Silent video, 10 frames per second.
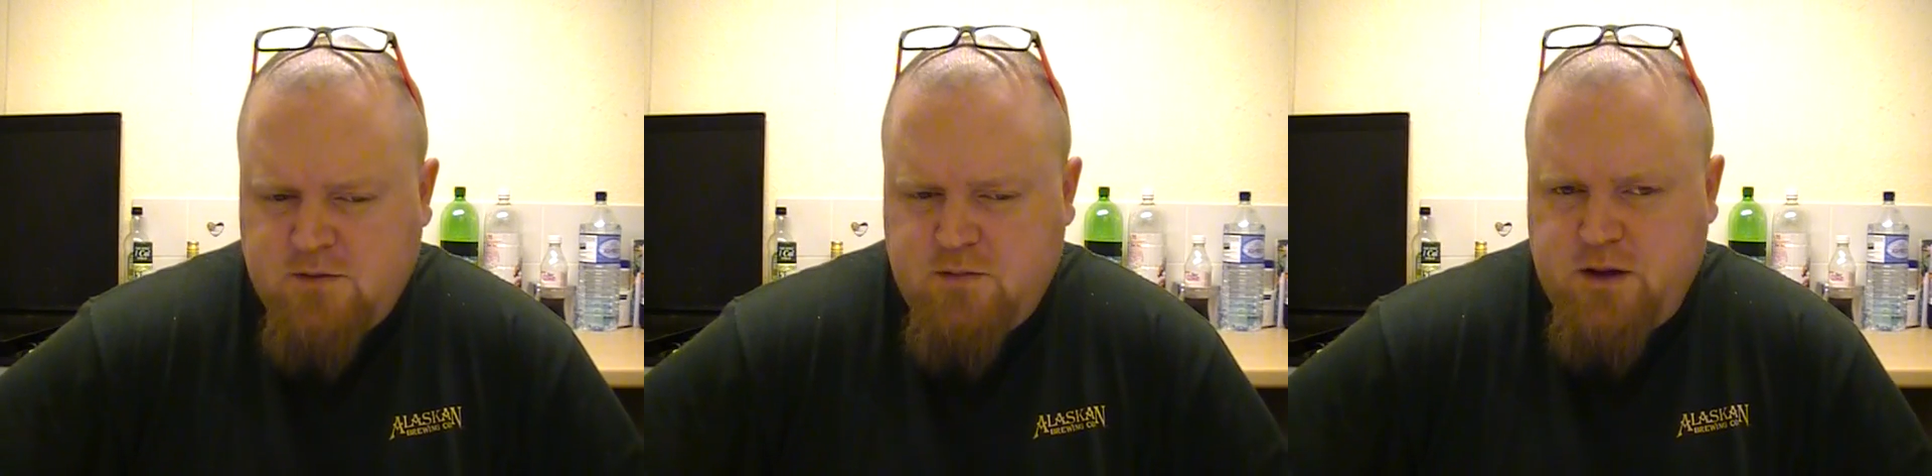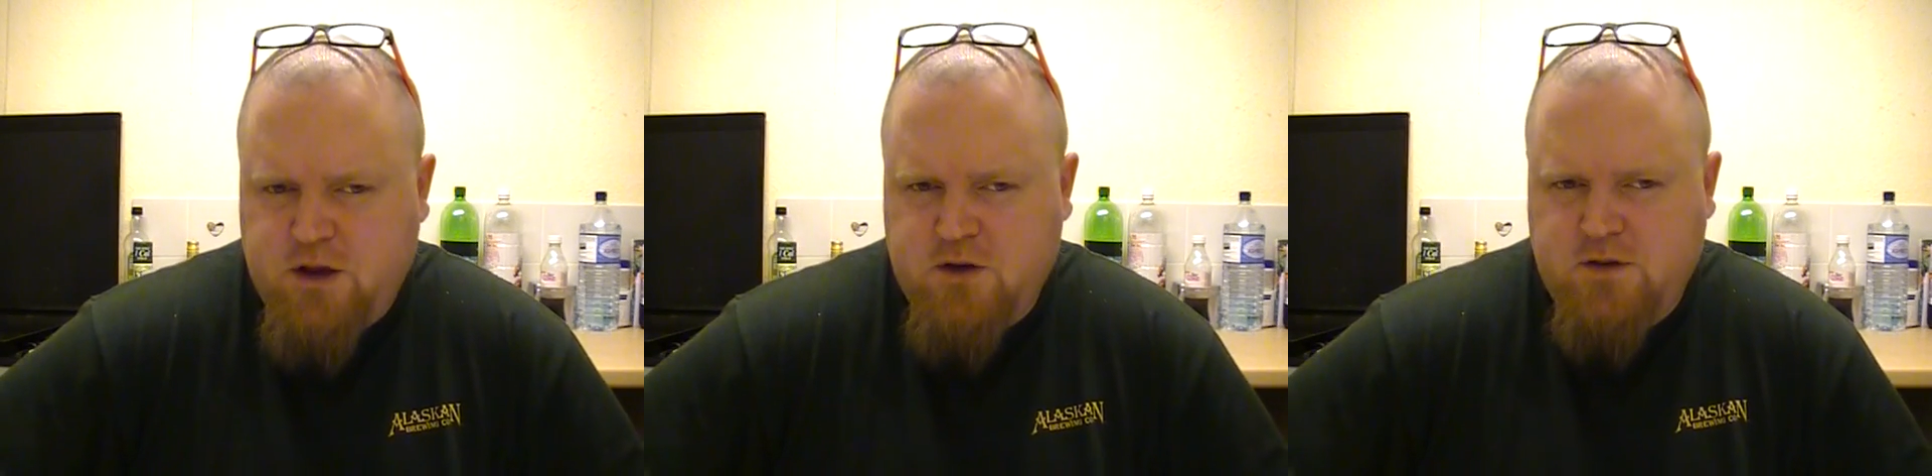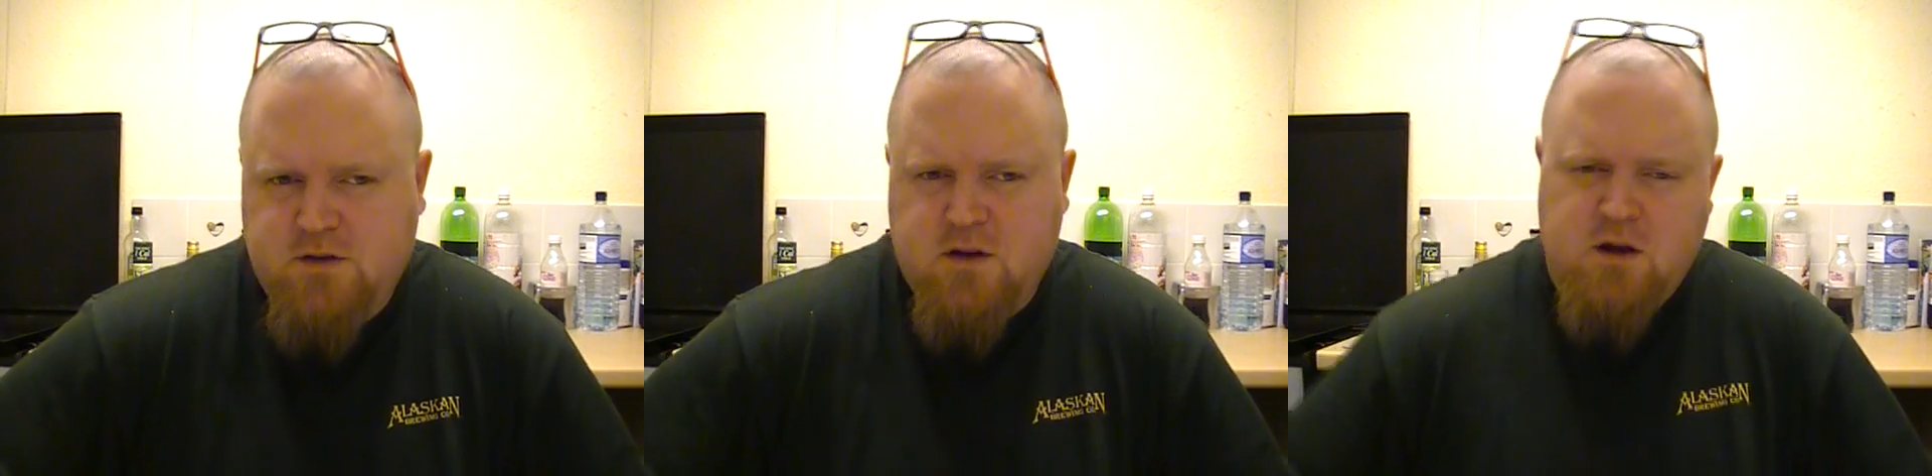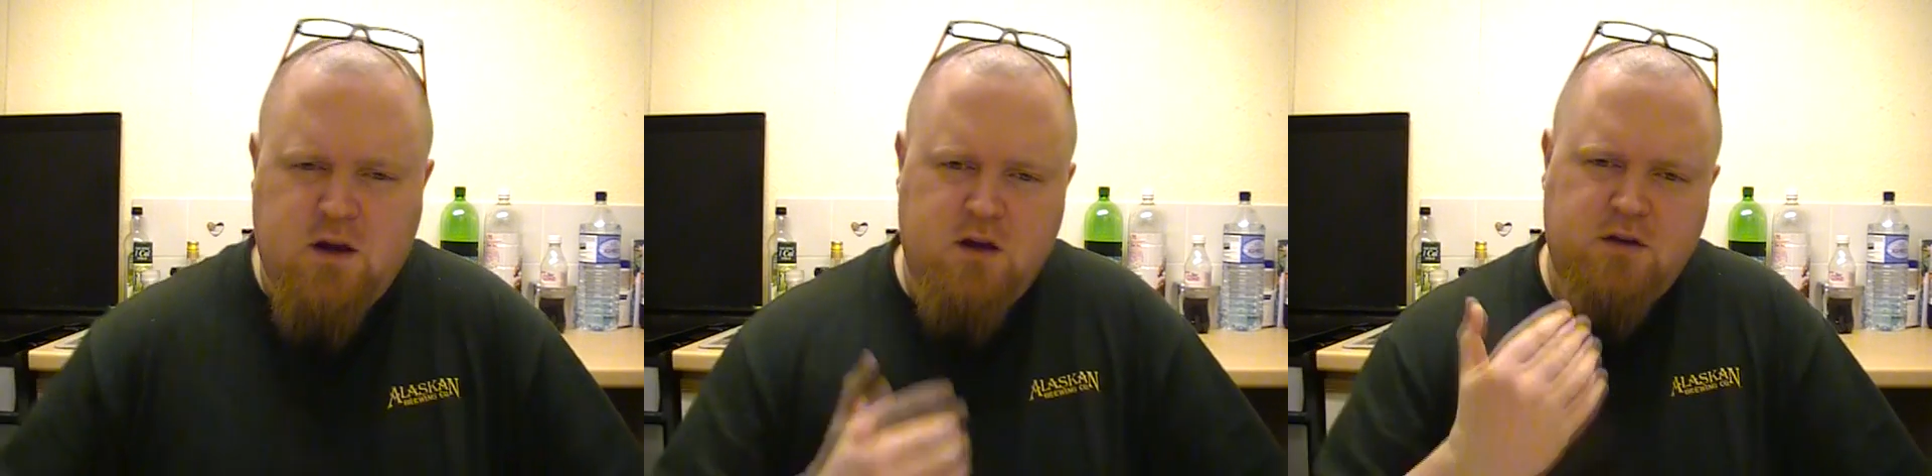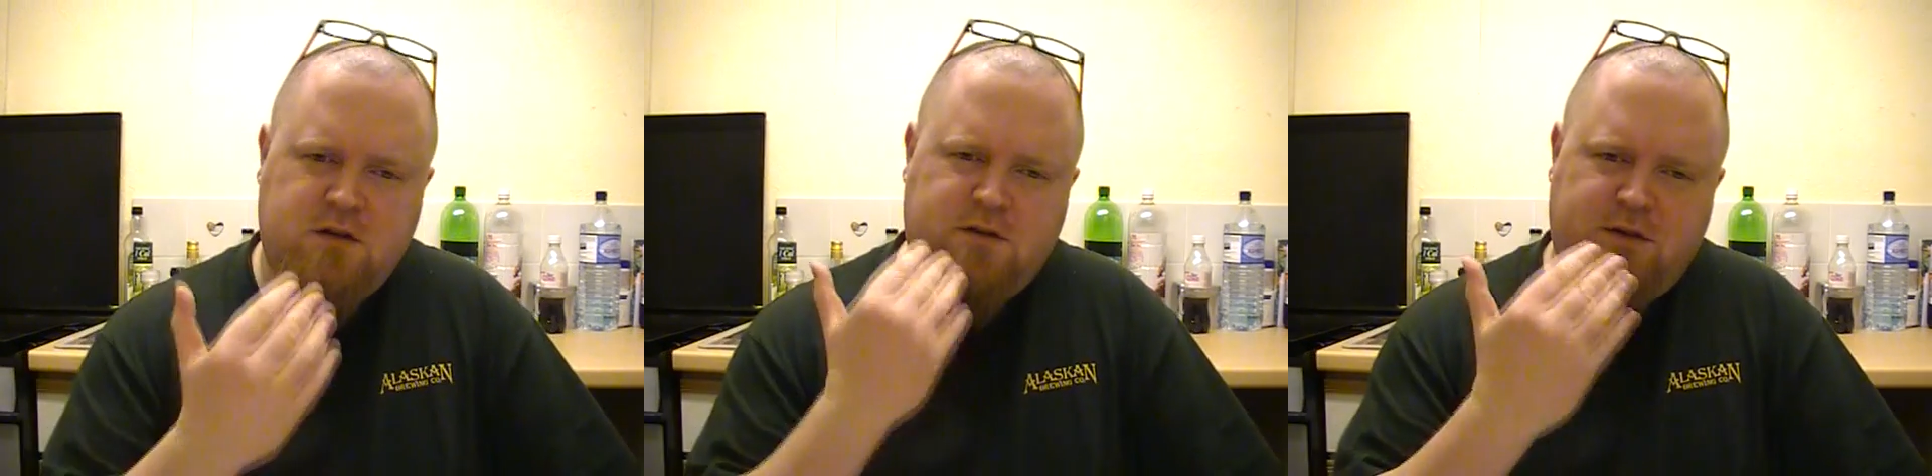is probably used
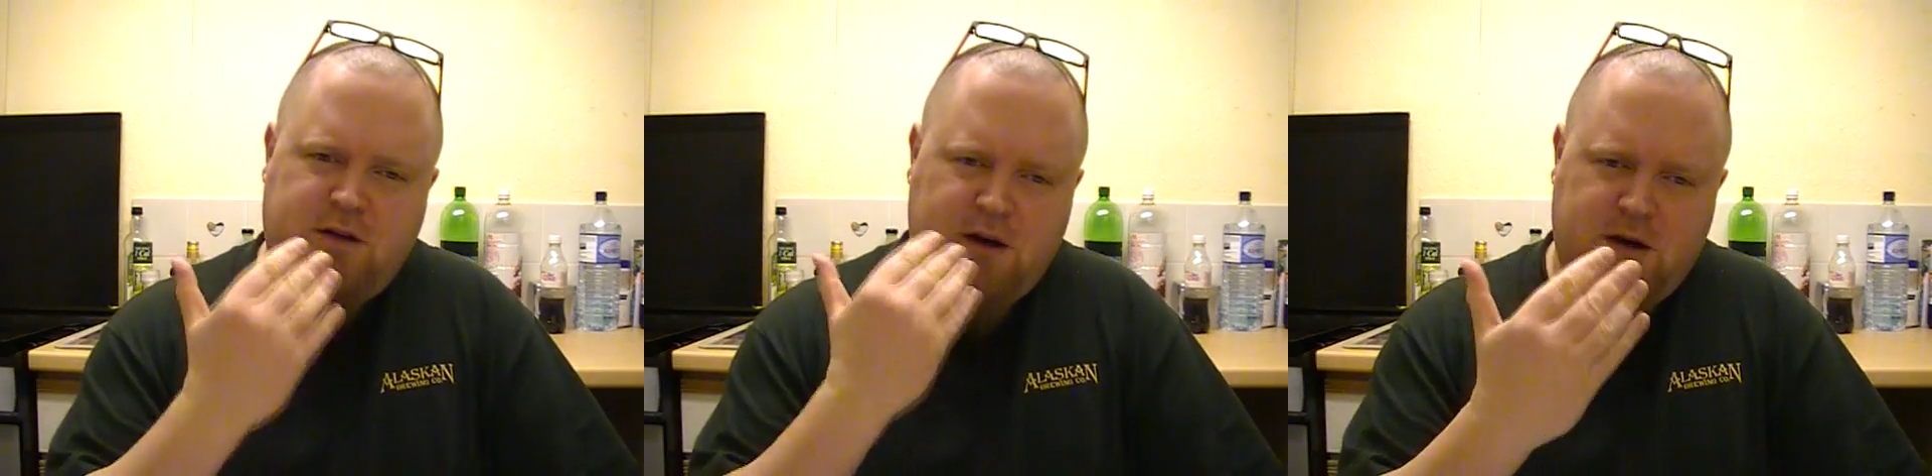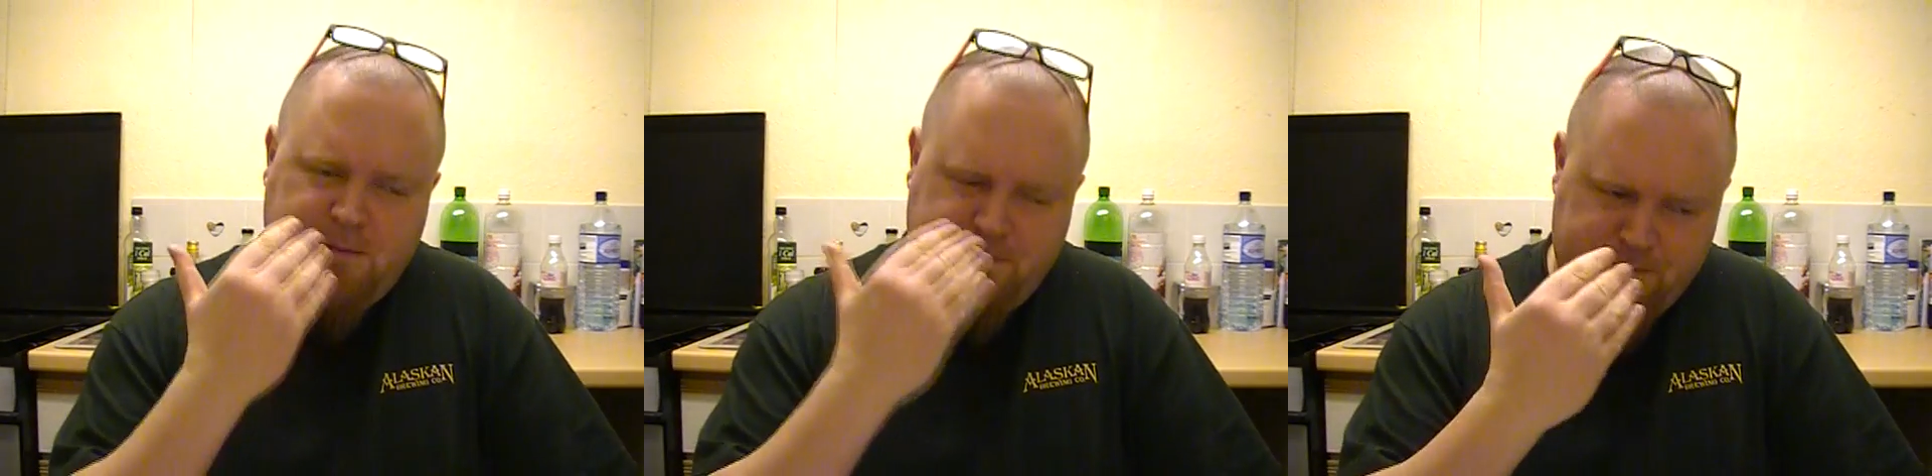just for the